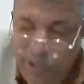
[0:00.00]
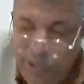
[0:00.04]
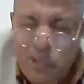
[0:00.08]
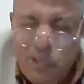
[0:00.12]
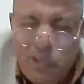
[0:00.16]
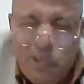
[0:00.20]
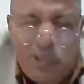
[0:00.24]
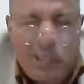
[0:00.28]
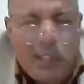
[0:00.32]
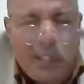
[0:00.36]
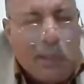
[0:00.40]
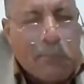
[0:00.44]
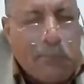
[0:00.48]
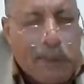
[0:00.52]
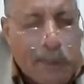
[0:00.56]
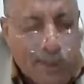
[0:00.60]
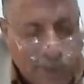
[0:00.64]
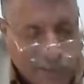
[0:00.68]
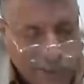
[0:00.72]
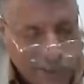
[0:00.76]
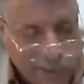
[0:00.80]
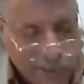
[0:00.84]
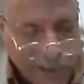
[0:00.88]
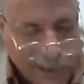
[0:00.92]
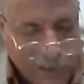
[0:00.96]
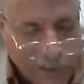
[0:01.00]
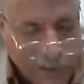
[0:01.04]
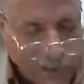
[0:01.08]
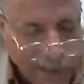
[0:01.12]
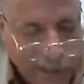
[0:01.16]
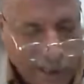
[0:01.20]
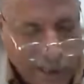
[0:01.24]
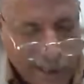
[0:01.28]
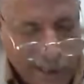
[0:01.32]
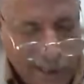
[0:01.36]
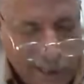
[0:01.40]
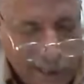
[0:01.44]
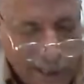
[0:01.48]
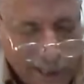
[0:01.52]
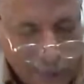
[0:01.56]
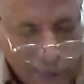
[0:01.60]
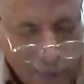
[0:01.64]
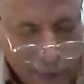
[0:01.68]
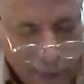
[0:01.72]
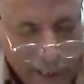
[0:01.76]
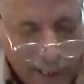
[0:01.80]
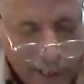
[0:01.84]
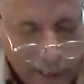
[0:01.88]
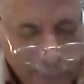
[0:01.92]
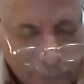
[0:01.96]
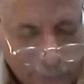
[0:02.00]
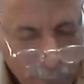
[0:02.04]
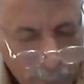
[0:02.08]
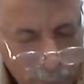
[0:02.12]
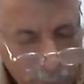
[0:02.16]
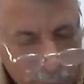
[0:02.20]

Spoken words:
to tutor means to teach a child who